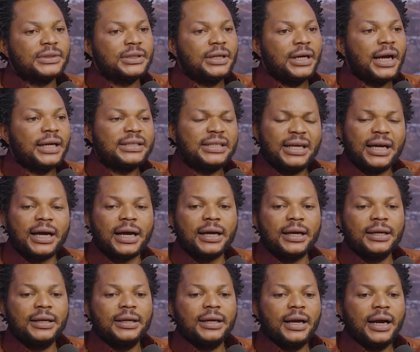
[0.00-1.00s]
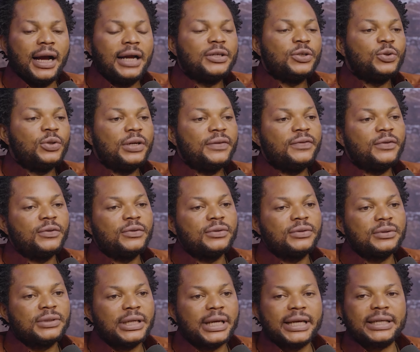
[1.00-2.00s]
I said, how did you
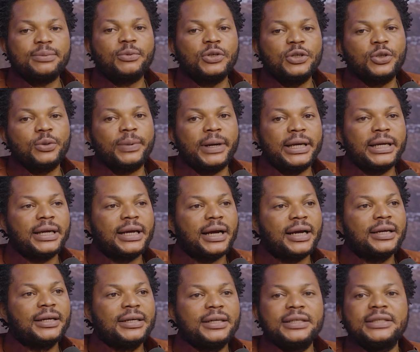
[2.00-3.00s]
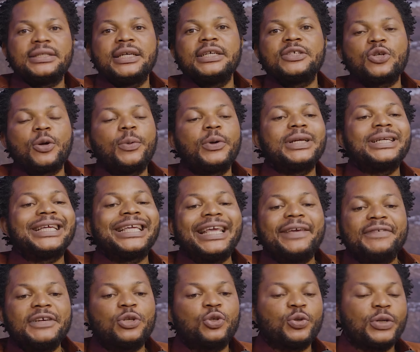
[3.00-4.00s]
even get money to buy a car? He said, somebody
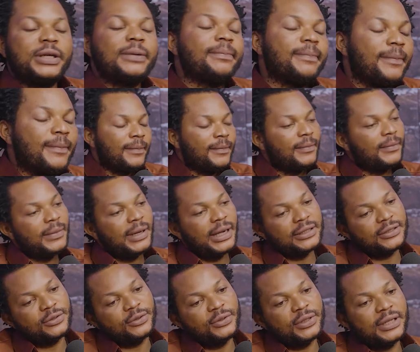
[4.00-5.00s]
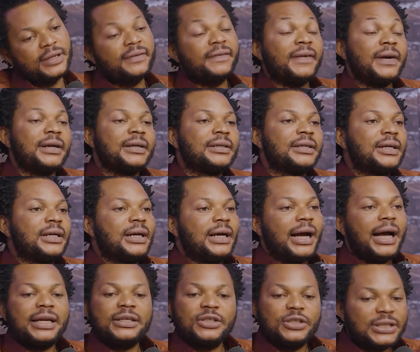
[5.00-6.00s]
gave it to him. I said, okay, fine.
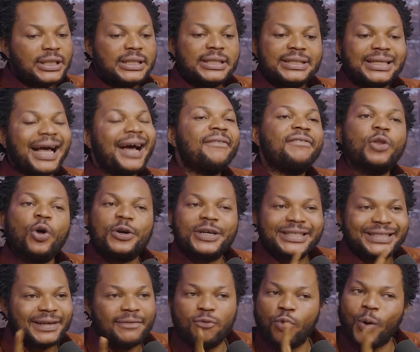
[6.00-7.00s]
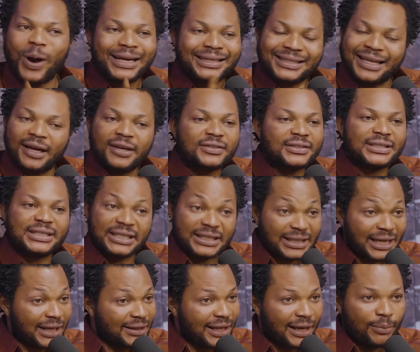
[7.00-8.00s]
And the thing is, I've not received 1,000
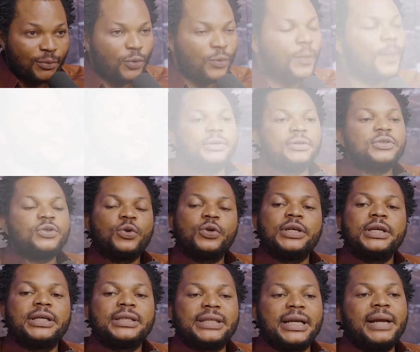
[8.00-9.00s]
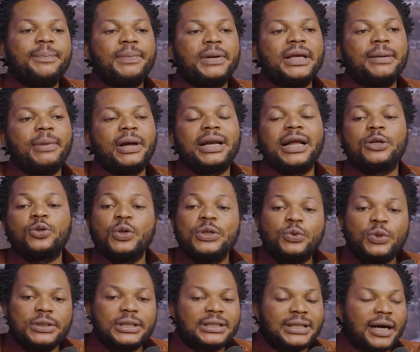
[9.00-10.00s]
since that time. Because so he started paying my like
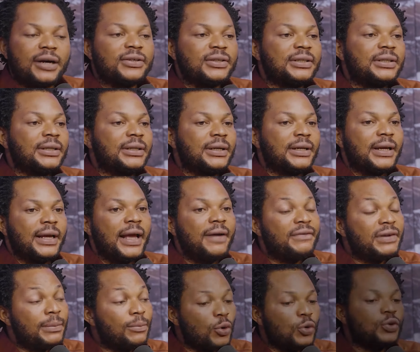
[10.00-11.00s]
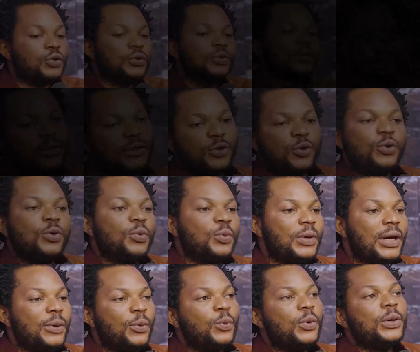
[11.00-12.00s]
20,000. Every month, you know,
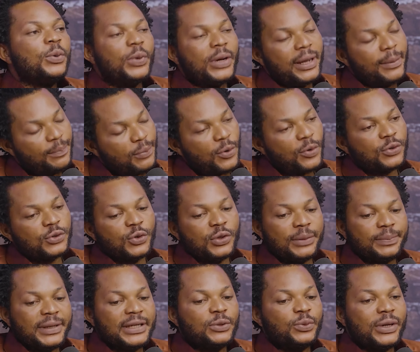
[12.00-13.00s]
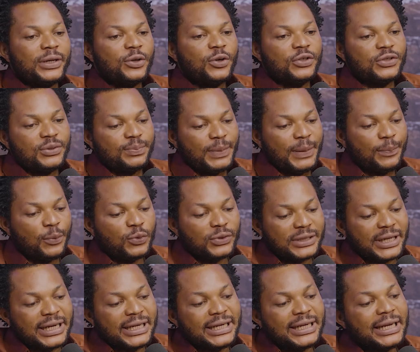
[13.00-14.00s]
we were poor, so the parents were just people
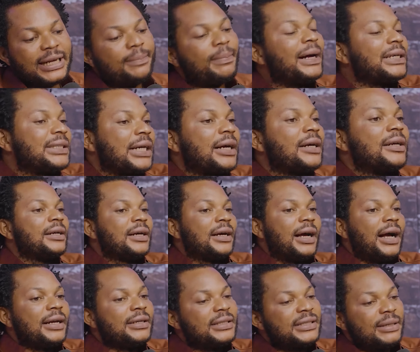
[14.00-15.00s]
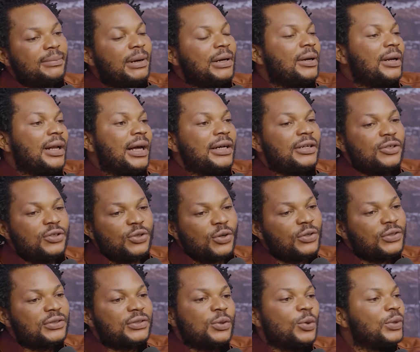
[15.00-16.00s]
staying in a bacha, and this Emanuela is
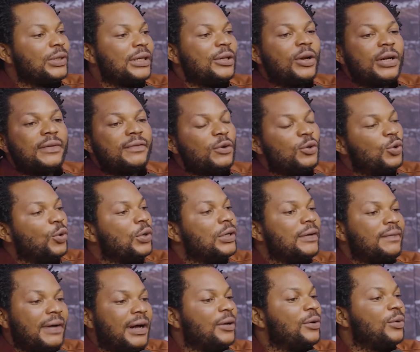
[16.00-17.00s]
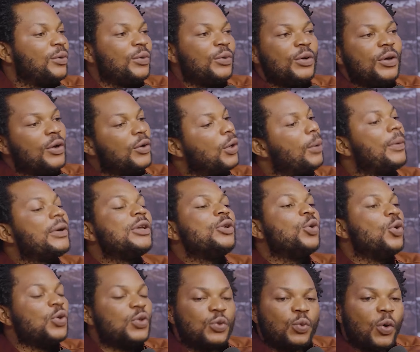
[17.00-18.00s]
just, so they don't even know the value. Nobody
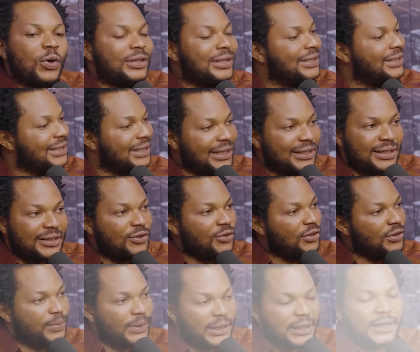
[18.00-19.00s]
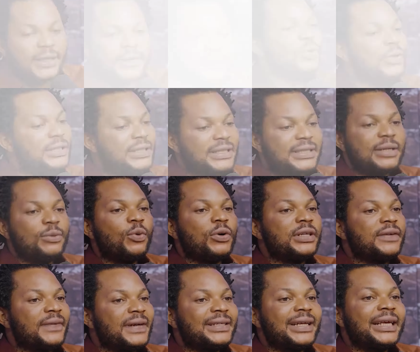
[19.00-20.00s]
knows what this thing is just bringing. 2016
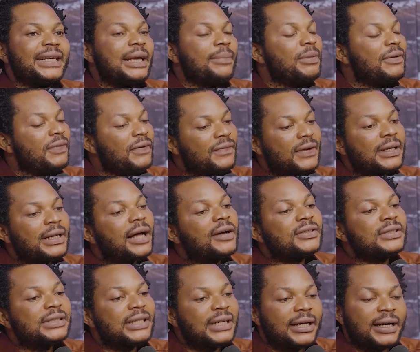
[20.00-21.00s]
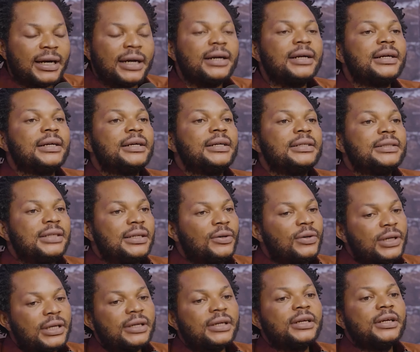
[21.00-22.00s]
was the first time he gave me 50,000 naira. He said,
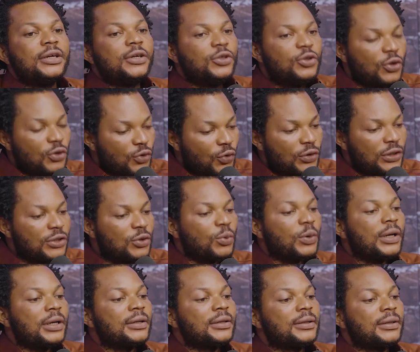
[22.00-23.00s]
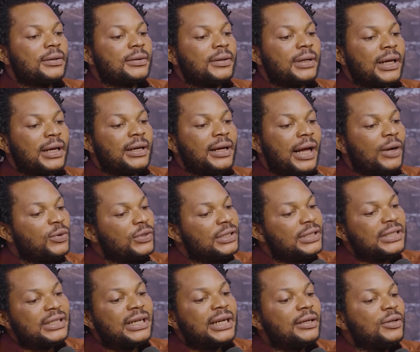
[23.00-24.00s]
okay, just hold this one. I know
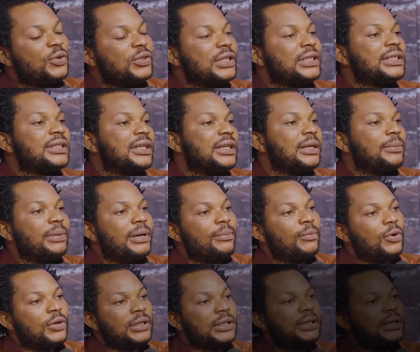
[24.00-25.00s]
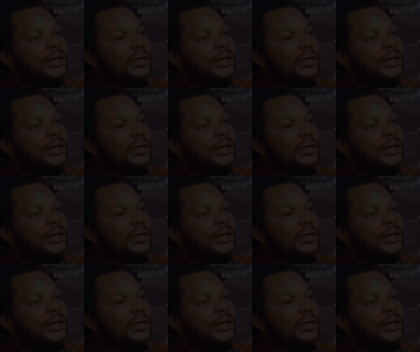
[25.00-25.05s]
this need, you know, this need they bring money.